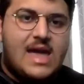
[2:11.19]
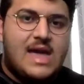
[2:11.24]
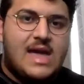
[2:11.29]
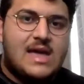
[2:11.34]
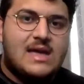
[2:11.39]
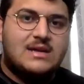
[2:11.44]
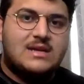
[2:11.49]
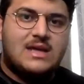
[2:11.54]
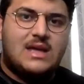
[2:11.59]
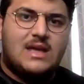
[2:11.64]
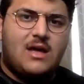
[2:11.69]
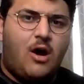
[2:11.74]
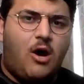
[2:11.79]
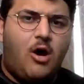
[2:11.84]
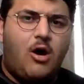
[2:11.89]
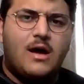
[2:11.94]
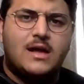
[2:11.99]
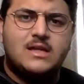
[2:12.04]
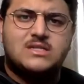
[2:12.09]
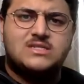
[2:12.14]
And,
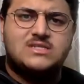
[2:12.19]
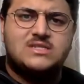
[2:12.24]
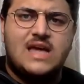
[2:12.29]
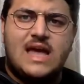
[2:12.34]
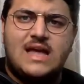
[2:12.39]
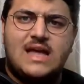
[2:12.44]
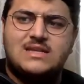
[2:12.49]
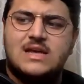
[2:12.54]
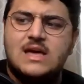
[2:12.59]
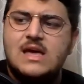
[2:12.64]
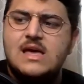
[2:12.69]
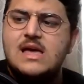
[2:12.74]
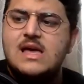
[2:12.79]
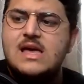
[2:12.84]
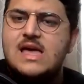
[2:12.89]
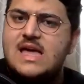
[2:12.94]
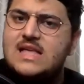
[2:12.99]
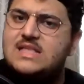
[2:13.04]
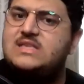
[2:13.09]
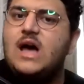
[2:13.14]
oh,
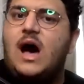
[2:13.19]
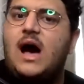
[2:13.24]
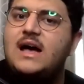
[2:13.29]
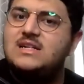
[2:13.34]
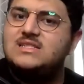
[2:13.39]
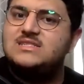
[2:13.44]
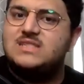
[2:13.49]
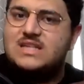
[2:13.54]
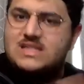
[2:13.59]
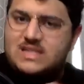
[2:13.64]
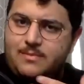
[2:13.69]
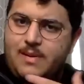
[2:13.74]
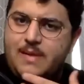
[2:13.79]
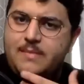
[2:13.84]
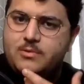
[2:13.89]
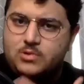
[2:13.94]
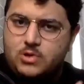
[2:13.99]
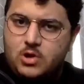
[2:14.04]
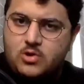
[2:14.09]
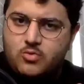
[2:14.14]
it does. Like, the
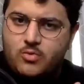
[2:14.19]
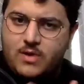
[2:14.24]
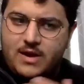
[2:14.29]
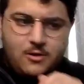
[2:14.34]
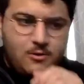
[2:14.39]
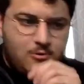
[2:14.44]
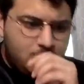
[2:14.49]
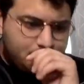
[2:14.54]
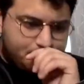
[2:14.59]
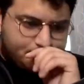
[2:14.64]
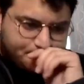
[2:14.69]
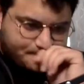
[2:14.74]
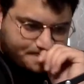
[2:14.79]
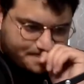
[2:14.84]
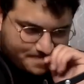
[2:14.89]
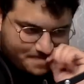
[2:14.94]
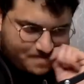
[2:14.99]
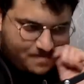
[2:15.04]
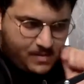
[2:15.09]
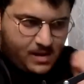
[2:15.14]
people look real.
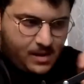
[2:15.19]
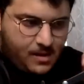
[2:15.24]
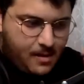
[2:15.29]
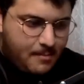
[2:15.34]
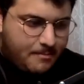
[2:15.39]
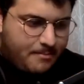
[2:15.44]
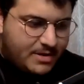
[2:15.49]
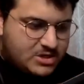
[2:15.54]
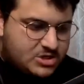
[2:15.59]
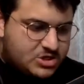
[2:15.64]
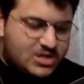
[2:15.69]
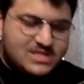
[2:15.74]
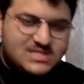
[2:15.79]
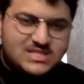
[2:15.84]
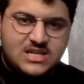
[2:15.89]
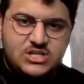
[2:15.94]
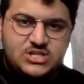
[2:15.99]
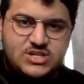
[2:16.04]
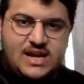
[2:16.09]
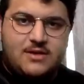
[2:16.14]
But
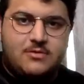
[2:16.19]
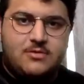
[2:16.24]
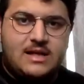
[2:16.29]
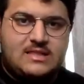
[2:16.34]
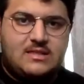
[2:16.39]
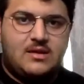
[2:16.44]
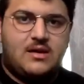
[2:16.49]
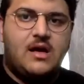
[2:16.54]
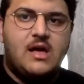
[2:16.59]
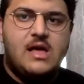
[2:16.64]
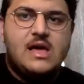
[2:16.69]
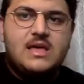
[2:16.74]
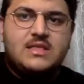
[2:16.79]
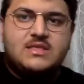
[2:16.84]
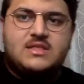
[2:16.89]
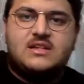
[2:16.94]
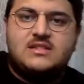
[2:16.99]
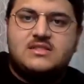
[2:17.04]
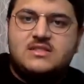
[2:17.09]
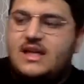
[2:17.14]
just in general, like,
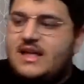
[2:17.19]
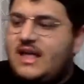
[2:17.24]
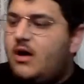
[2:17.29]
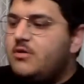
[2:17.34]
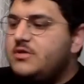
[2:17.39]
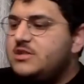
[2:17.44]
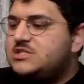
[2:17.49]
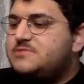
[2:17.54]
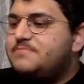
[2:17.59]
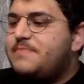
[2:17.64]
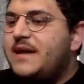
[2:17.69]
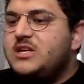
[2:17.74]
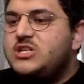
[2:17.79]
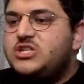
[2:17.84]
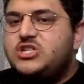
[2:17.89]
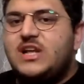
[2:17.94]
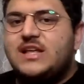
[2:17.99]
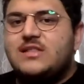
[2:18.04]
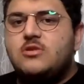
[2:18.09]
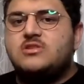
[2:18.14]
all the space
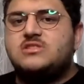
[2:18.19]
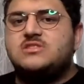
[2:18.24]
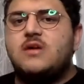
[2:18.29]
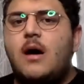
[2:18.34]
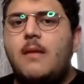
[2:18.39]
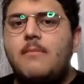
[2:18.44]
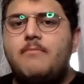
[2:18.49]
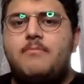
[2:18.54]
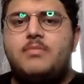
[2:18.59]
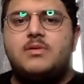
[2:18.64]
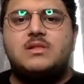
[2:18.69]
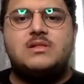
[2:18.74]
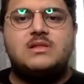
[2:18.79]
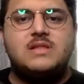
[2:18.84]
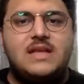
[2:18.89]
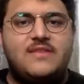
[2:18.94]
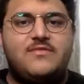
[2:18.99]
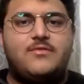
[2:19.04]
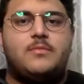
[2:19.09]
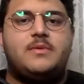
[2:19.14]
shit looks
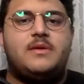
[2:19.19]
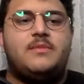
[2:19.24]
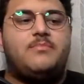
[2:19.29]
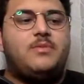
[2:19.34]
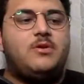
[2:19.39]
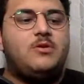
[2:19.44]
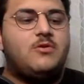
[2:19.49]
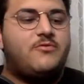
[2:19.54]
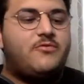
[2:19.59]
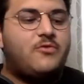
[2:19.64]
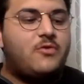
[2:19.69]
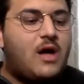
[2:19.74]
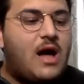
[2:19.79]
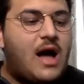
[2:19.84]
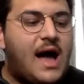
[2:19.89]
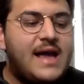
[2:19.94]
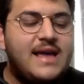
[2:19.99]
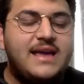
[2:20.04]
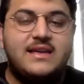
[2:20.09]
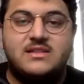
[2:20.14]
unbelievably beautiful.
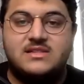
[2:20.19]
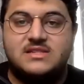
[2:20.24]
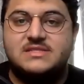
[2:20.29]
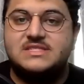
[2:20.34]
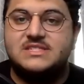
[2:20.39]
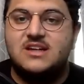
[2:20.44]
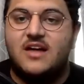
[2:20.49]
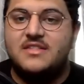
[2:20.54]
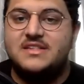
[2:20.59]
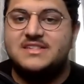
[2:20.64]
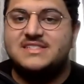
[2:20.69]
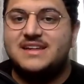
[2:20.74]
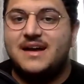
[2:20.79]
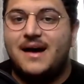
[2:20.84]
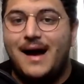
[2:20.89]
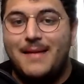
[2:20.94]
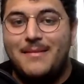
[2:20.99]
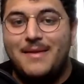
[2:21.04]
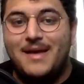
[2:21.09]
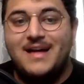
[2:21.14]
I saw this in
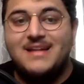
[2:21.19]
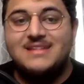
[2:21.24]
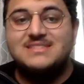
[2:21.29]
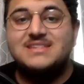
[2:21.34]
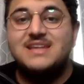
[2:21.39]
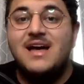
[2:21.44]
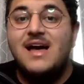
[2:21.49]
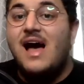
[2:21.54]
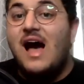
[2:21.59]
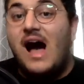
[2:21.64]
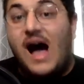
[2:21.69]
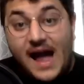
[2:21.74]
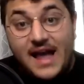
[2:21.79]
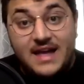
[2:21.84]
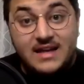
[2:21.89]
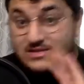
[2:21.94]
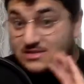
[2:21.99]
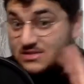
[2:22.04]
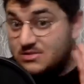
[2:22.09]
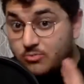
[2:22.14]
IMAX.
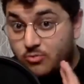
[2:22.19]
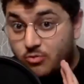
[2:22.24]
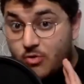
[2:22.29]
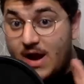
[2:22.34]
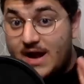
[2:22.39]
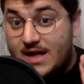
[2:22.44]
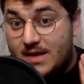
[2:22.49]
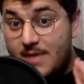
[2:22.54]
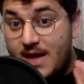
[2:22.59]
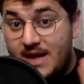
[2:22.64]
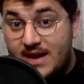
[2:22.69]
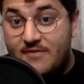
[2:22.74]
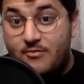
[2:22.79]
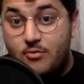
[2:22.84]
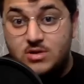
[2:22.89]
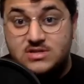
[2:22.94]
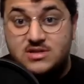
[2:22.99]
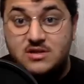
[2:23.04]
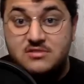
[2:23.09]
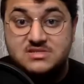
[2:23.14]
I recommend
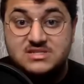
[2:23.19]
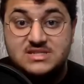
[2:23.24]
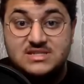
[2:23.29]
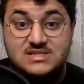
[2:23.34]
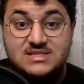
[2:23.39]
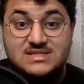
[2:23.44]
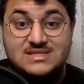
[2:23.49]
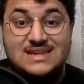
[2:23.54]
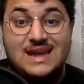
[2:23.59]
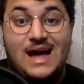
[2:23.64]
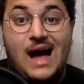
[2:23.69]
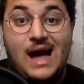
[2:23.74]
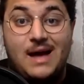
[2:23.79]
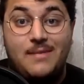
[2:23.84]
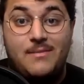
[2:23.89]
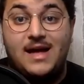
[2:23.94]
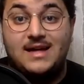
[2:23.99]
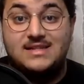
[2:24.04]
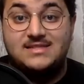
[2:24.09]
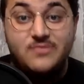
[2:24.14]
everyone go see this in
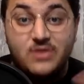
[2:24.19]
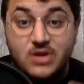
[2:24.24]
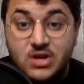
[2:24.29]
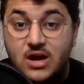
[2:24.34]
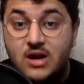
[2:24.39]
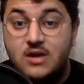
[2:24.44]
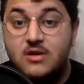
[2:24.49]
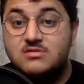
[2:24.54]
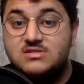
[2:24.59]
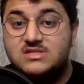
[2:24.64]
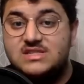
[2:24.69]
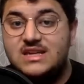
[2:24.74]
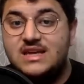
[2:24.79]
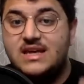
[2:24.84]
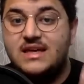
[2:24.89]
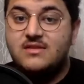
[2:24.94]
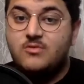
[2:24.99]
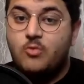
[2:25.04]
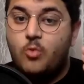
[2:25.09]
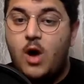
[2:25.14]
IMAX. If you're going to go
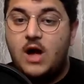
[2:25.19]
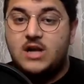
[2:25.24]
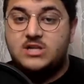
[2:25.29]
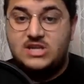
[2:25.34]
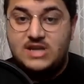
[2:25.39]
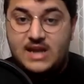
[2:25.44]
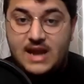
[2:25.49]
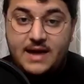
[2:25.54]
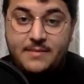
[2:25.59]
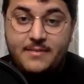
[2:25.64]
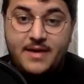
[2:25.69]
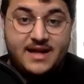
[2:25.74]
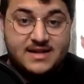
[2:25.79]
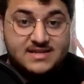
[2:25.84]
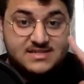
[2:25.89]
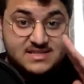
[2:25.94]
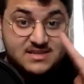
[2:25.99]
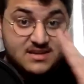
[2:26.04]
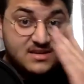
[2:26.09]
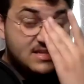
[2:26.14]
see it, watch it in
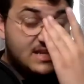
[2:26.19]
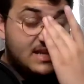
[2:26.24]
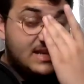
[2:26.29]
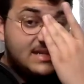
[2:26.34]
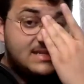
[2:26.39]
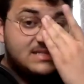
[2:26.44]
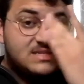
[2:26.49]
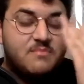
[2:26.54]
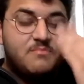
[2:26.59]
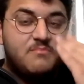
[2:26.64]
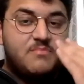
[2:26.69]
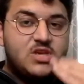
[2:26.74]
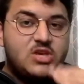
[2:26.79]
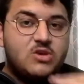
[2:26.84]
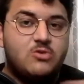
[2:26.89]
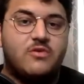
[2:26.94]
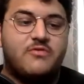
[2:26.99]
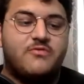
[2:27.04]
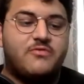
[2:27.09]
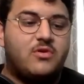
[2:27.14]
IMAX because it is
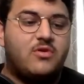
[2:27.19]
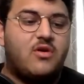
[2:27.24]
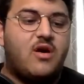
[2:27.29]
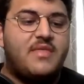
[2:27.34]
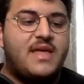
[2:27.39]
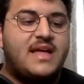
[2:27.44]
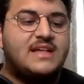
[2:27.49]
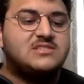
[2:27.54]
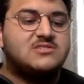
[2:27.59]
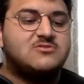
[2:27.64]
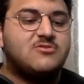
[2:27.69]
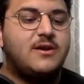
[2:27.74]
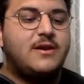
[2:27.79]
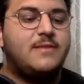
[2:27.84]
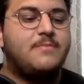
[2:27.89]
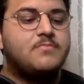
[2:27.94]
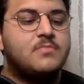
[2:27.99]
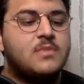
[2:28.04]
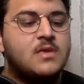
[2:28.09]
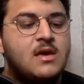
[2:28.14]
beautiful on that
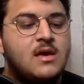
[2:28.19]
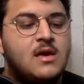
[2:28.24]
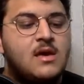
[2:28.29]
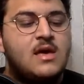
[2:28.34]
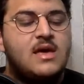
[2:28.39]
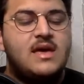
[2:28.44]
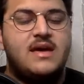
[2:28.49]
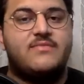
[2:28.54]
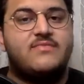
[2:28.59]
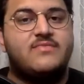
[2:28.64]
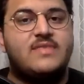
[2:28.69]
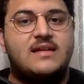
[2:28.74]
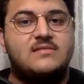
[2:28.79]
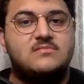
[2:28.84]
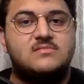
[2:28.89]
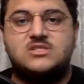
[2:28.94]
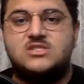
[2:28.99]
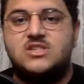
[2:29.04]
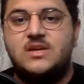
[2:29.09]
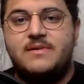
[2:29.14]
screen. If
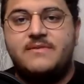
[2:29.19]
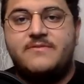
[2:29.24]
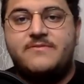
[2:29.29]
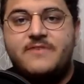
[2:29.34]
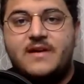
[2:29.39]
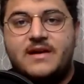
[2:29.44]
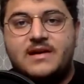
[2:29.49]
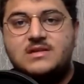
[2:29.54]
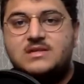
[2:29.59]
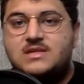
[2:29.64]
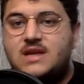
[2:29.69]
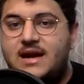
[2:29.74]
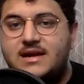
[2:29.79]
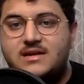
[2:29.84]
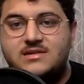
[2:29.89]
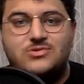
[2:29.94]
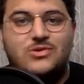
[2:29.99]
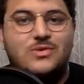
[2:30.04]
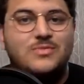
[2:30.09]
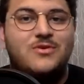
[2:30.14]
that stupid fucking
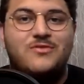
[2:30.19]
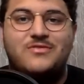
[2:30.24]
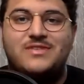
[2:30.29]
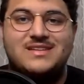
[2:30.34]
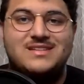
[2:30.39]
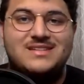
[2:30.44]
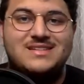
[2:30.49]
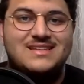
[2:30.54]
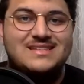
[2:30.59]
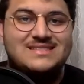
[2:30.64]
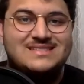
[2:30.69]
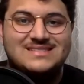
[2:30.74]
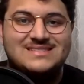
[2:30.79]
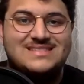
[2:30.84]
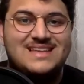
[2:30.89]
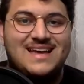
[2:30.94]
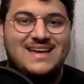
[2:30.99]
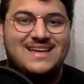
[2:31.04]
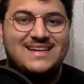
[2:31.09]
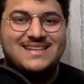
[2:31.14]
dinosaur movie
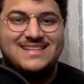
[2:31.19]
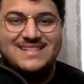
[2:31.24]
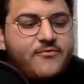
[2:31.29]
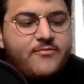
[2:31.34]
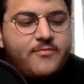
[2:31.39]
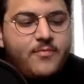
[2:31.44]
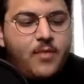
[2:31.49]
isn't taking it.